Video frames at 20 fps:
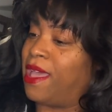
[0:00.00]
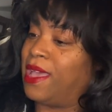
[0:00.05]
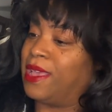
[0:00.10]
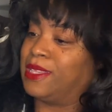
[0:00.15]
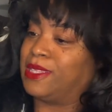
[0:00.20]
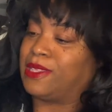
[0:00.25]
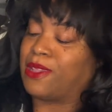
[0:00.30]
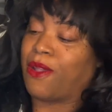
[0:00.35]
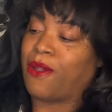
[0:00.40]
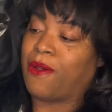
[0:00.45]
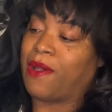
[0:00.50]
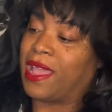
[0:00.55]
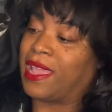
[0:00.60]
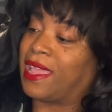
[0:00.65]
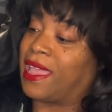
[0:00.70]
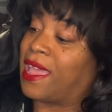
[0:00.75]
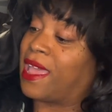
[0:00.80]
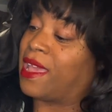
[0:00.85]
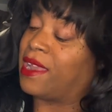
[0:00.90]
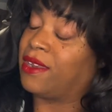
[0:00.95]
So
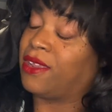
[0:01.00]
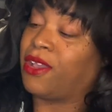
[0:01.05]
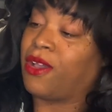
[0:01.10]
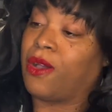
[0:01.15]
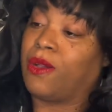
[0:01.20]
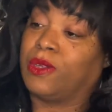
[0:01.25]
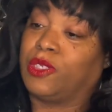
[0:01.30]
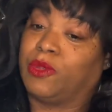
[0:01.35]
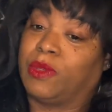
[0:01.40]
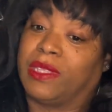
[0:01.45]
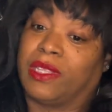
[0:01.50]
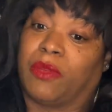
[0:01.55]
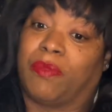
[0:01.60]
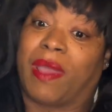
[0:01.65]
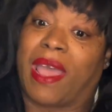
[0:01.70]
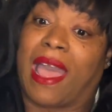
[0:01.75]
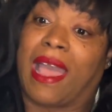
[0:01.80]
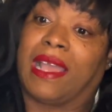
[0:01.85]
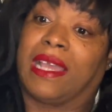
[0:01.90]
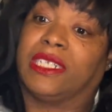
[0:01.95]
again, Coach with their
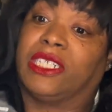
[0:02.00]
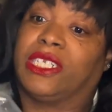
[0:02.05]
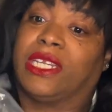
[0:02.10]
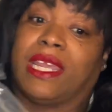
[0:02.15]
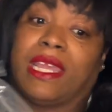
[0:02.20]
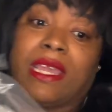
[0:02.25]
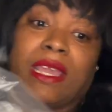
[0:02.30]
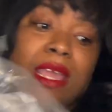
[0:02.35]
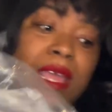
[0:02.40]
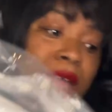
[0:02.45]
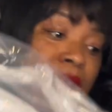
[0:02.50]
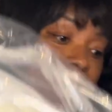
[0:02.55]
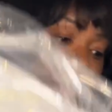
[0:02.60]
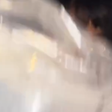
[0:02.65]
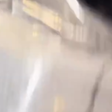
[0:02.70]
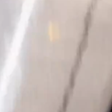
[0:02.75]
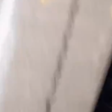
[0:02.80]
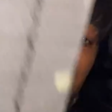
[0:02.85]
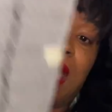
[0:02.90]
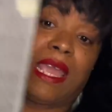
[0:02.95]
packaging
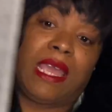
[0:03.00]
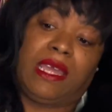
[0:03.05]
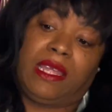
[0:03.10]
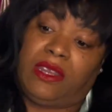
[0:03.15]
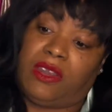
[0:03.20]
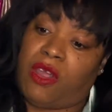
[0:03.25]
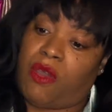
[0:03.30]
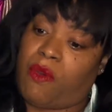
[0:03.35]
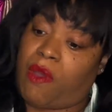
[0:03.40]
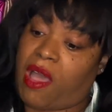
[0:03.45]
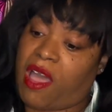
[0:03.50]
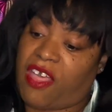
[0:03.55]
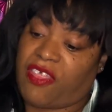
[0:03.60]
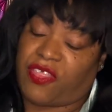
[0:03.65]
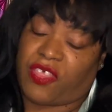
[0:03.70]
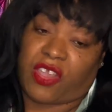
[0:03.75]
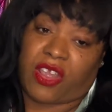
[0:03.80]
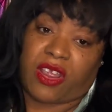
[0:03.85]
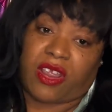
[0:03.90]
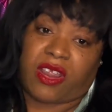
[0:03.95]
like no
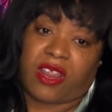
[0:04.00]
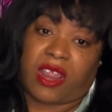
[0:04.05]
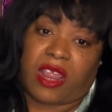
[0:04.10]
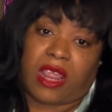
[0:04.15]
other.